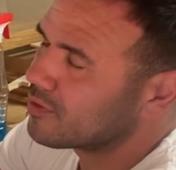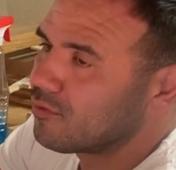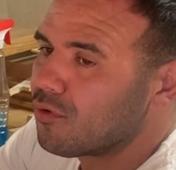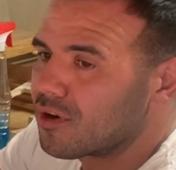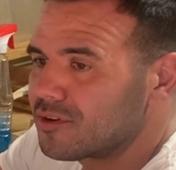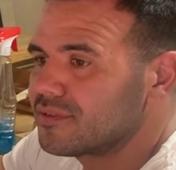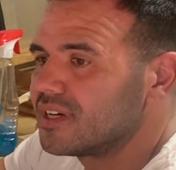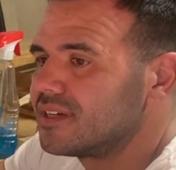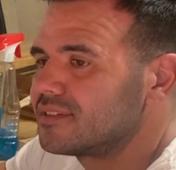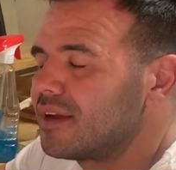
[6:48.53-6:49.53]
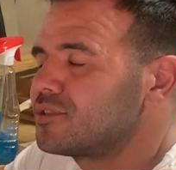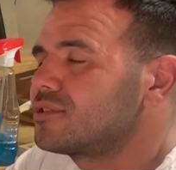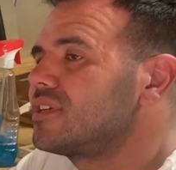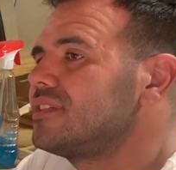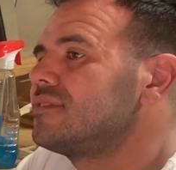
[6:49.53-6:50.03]
the
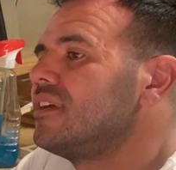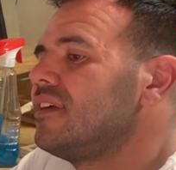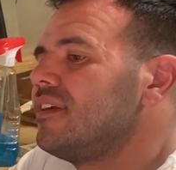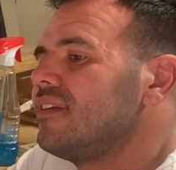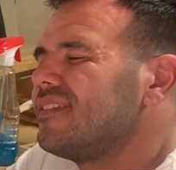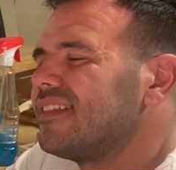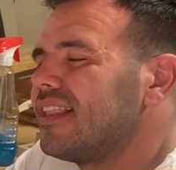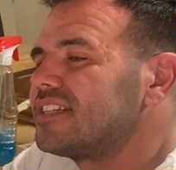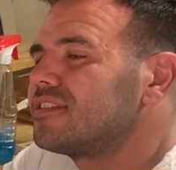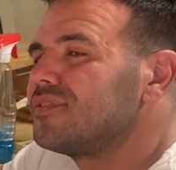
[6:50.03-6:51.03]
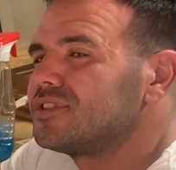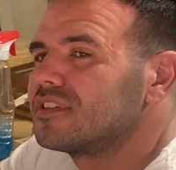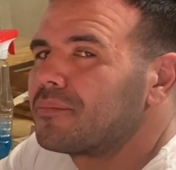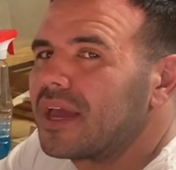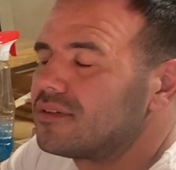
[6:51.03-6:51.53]
temperature is, the less efficient
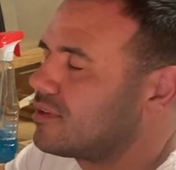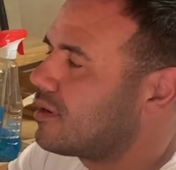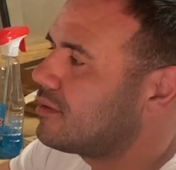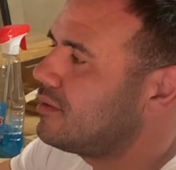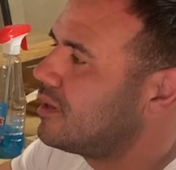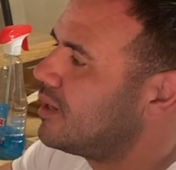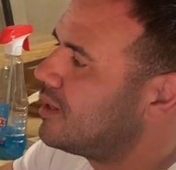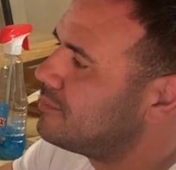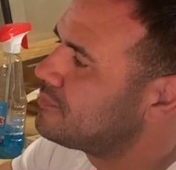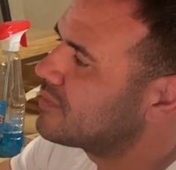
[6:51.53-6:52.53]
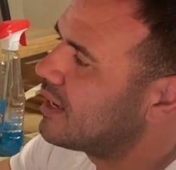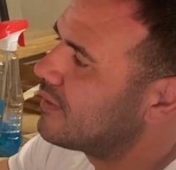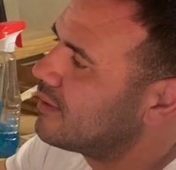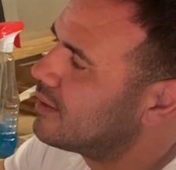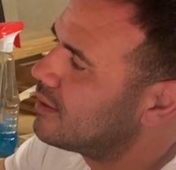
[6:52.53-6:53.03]
the panels are,
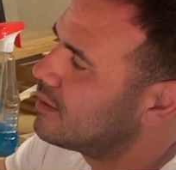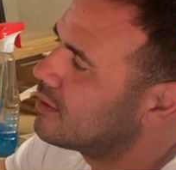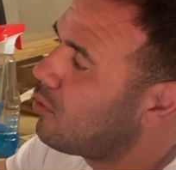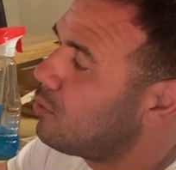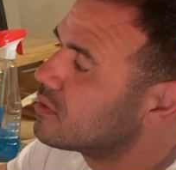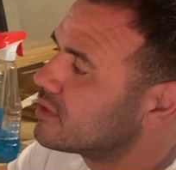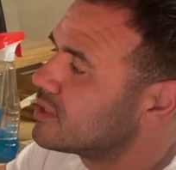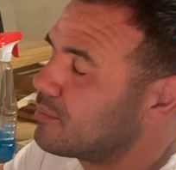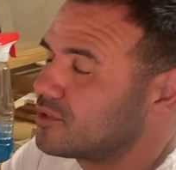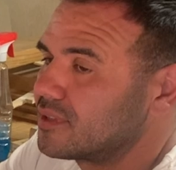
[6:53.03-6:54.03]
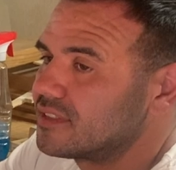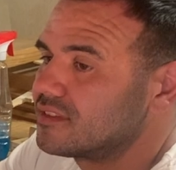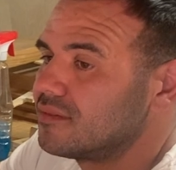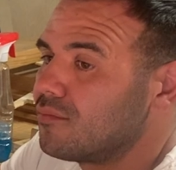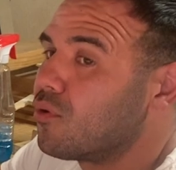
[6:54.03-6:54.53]
and the colder the temperature is,
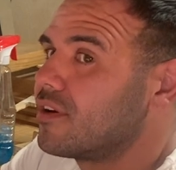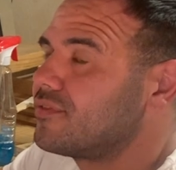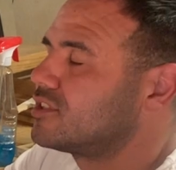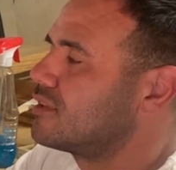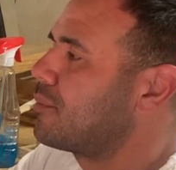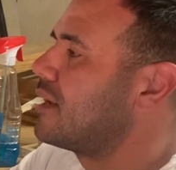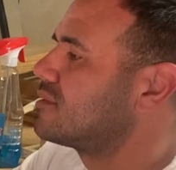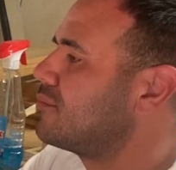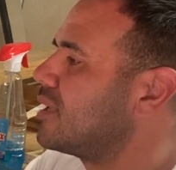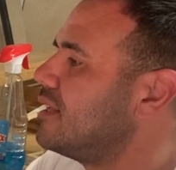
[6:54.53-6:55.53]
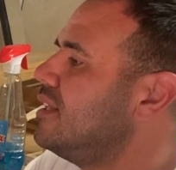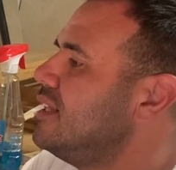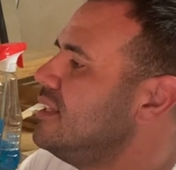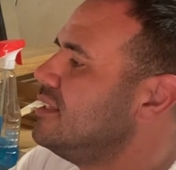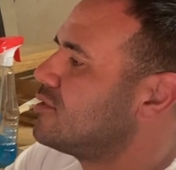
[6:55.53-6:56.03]
the more efficient the panels can be.
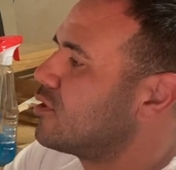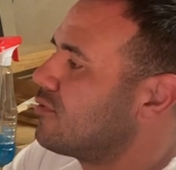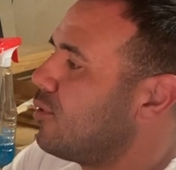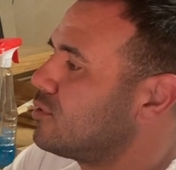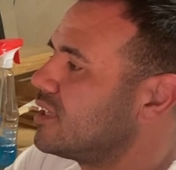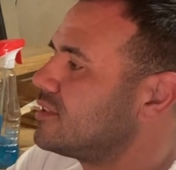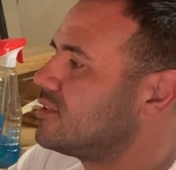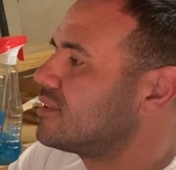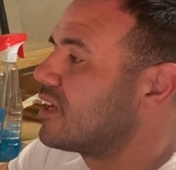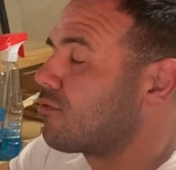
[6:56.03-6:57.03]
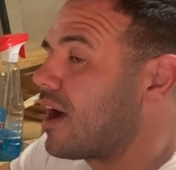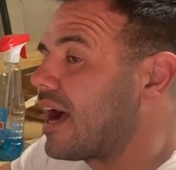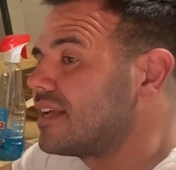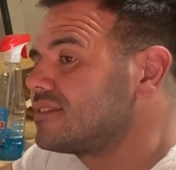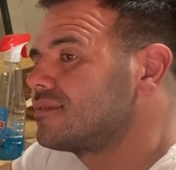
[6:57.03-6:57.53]
So your voltage can
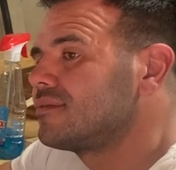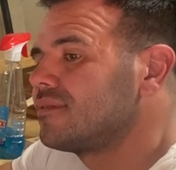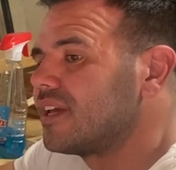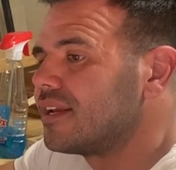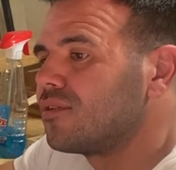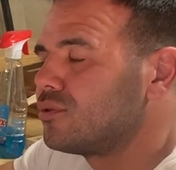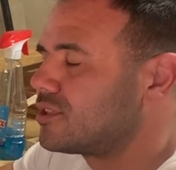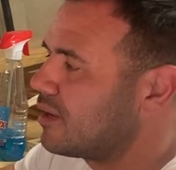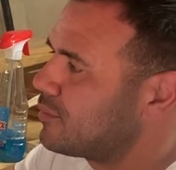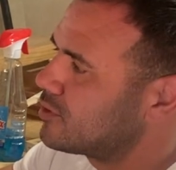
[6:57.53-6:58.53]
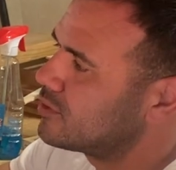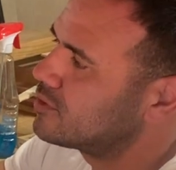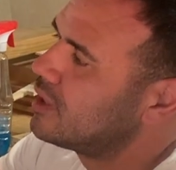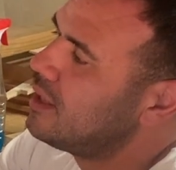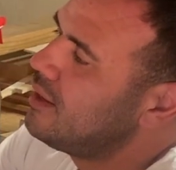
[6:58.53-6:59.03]
rise in colder
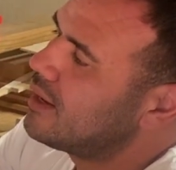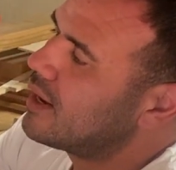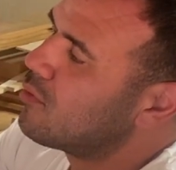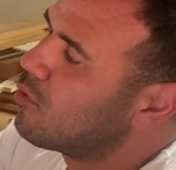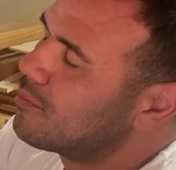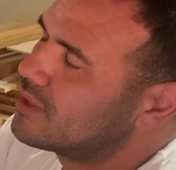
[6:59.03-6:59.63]
temperatures, and in warmer